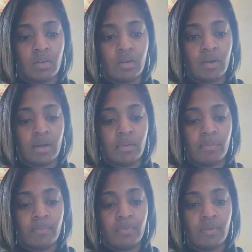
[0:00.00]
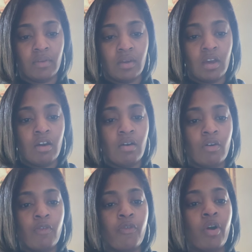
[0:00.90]
All right.
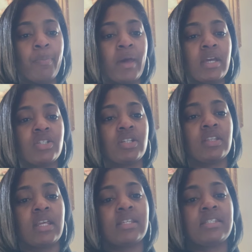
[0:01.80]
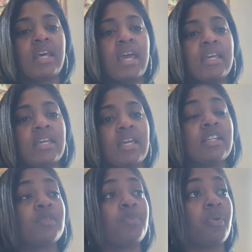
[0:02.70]
For a patient that is
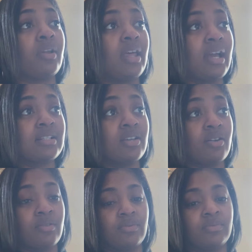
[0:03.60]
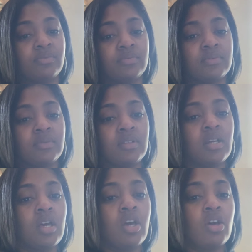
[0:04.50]
taking spironolactone,
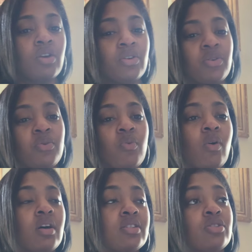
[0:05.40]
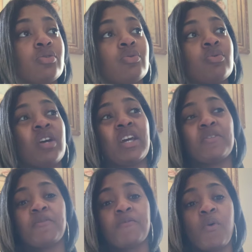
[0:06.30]
you want to
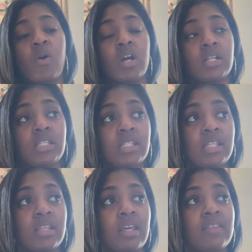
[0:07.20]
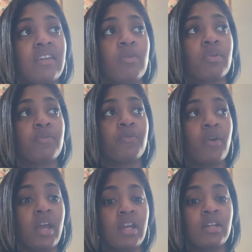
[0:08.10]
enforce that they
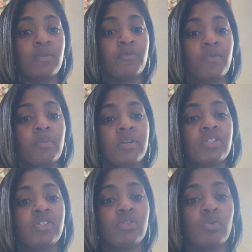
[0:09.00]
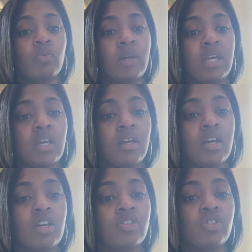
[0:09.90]
refrain from consuming
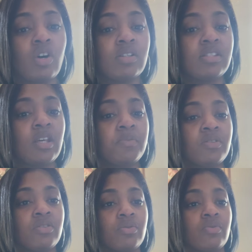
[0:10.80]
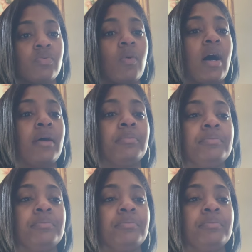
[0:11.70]
salt substitutes. Why?